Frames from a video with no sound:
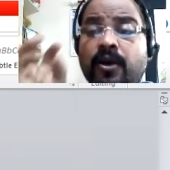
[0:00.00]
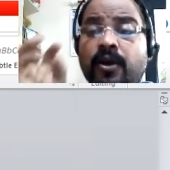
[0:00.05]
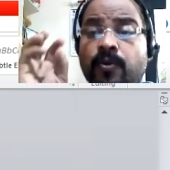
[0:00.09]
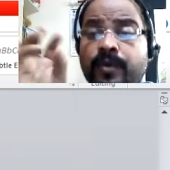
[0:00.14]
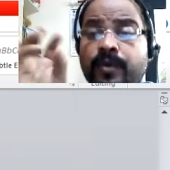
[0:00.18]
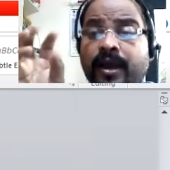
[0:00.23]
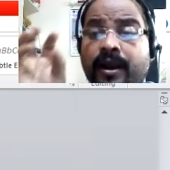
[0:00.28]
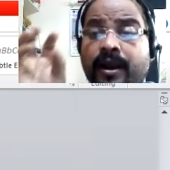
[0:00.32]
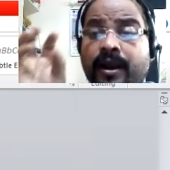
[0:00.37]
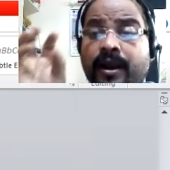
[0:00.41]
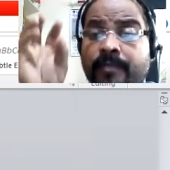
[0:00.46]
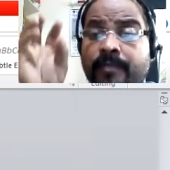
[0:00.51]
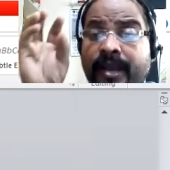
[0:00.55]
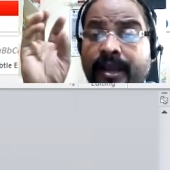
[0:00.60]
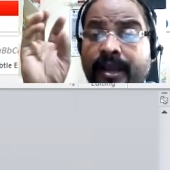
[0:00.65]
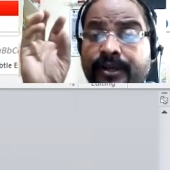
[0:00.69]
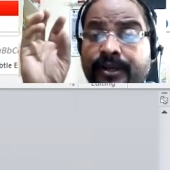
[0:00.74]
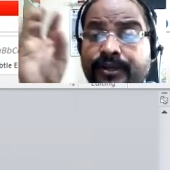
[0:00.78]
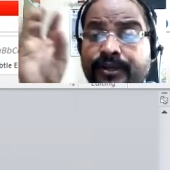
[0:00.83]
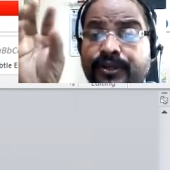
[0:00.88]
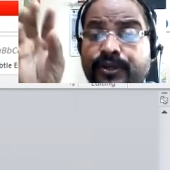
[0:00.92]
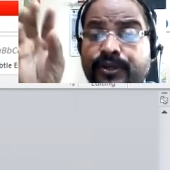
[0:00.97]
We are
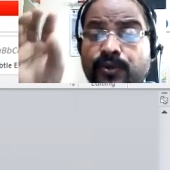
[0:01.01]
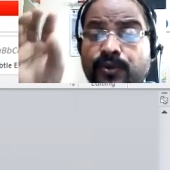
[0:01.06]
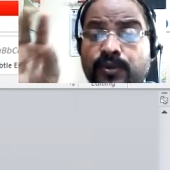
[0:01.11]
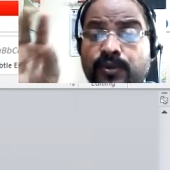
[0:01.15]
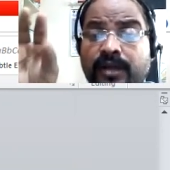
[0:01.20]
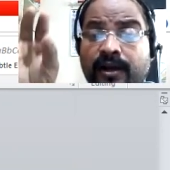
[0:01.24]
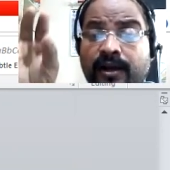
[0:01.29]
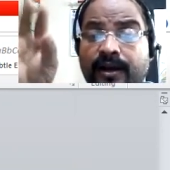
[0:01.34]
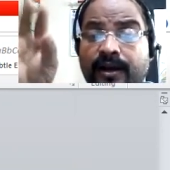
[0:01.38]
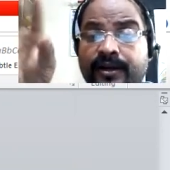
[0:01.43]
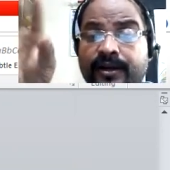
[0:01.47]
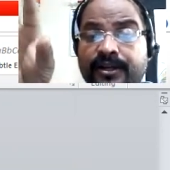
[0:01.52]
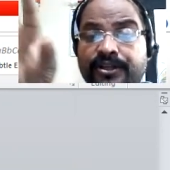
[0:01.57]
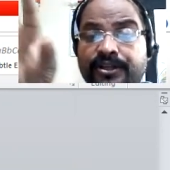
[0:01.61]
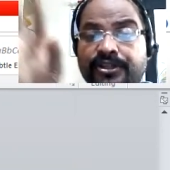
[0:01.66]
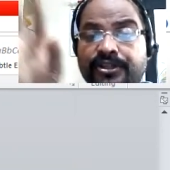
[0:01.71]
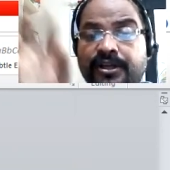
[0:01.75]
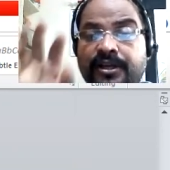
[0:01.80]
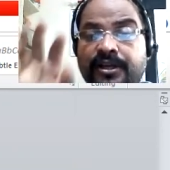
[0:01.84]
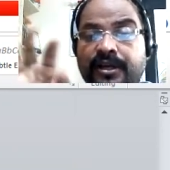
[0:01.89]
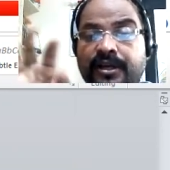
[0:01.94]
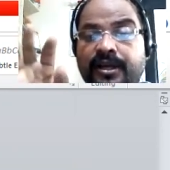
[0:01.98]
updating you. The
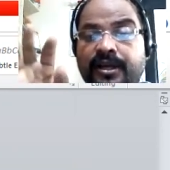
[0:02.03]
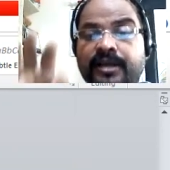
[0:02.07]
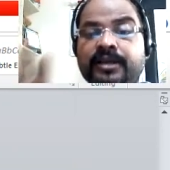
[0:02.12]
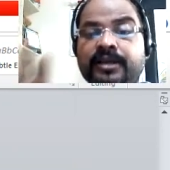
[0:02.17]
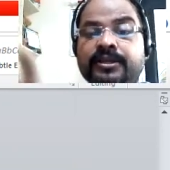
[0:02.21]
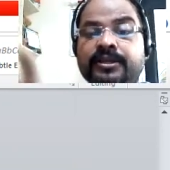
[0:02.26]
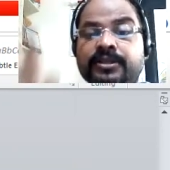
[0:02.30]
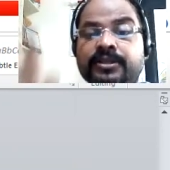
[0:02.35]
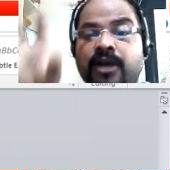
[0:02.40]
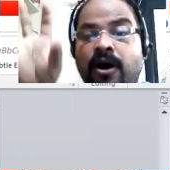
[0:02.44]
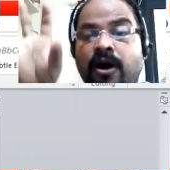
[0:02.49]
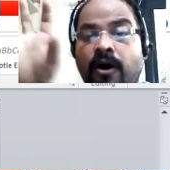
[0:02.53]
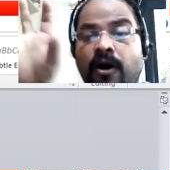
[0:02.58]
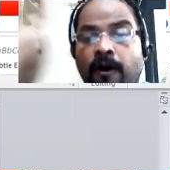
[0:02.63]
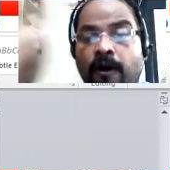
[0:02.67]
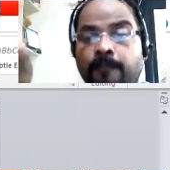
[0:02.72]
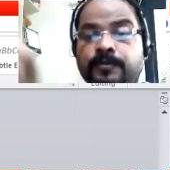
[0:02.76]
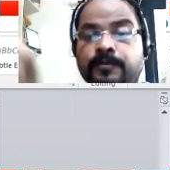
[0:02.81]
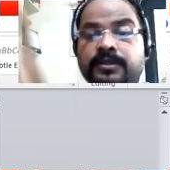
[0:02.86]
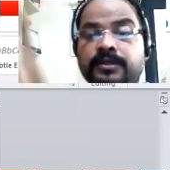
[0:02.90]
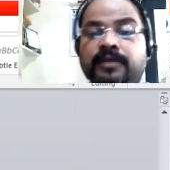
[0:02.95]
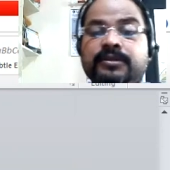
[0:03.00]
condition is
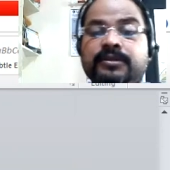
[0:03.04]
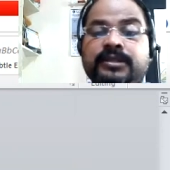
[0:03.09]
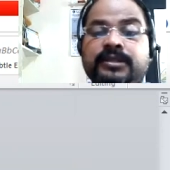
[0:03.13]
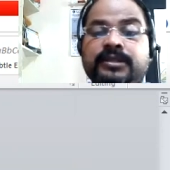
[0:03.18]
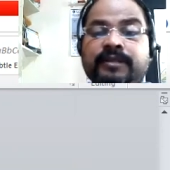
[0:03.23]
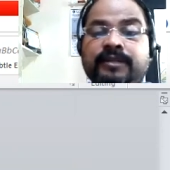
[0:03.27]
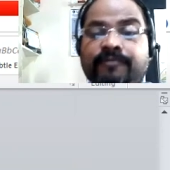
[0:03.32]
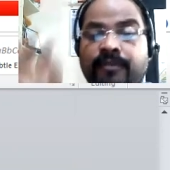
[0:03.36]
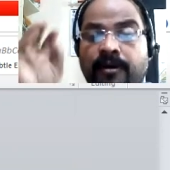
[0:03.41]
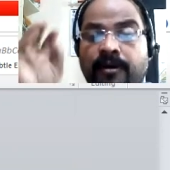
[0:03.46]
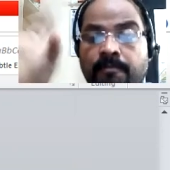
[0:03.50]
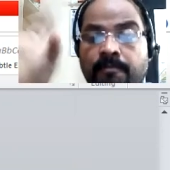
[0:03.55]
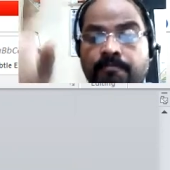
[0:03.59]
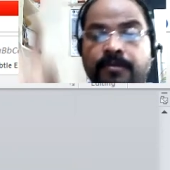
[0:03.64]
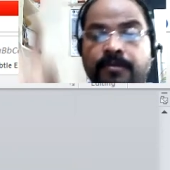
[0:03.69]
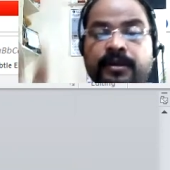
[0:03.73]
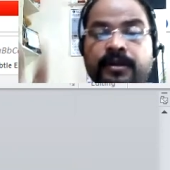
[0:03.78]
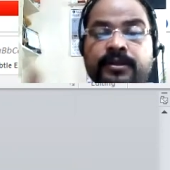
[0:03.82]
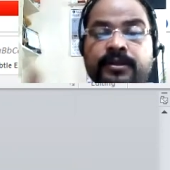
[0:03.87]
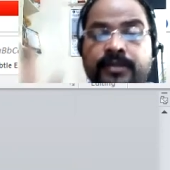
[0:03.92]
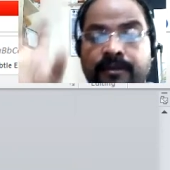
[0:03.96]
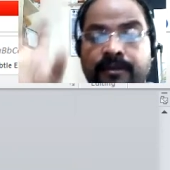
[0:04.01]
obsessive
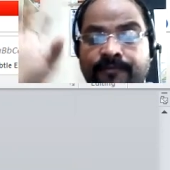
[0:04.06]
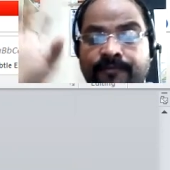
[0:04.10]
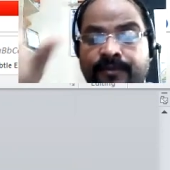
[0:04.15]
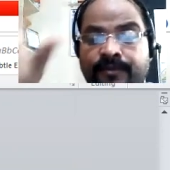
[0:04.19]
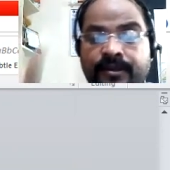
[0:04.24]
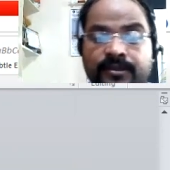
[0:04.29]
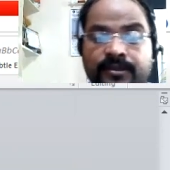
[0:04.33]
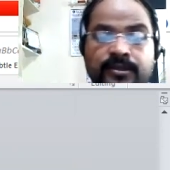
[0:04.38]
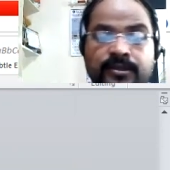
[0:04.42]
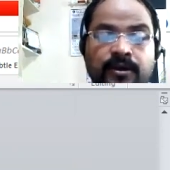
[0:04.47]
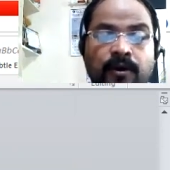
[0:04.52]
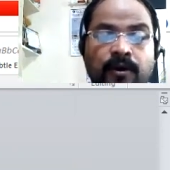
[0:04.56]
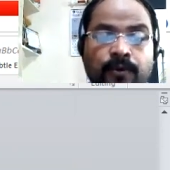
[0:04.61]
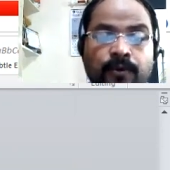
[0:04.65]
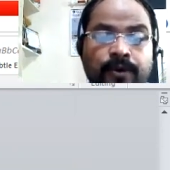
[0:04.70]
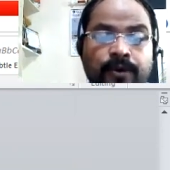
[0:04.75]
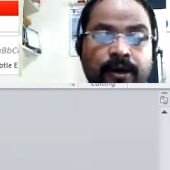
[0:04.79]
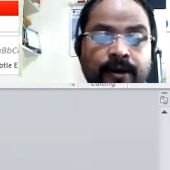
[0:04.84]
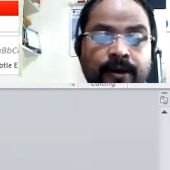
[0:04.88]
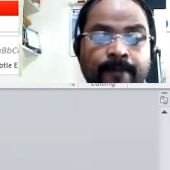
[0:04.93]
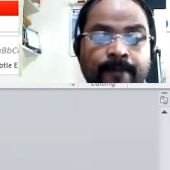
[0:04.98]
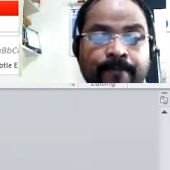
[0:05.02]
compulsive
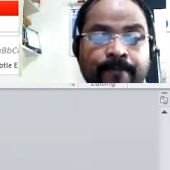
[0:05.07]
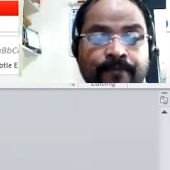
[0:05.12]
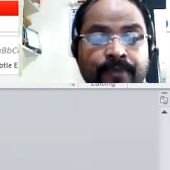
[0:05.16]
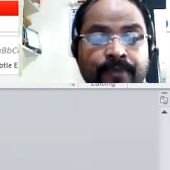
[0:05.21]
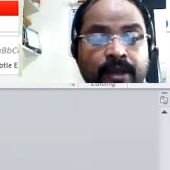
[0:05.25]
disorder.